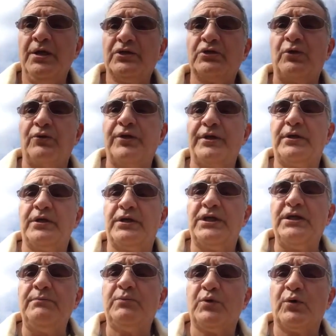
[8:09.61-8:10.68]
so they can
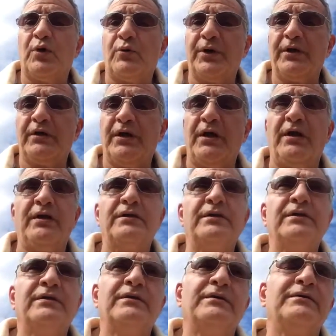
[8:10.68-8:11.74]
keep growing.
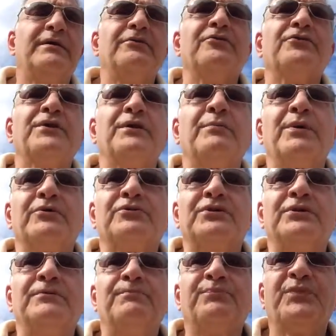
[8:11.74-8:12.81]
And another thing about
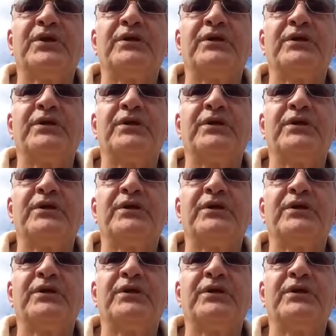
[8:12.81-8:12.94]
the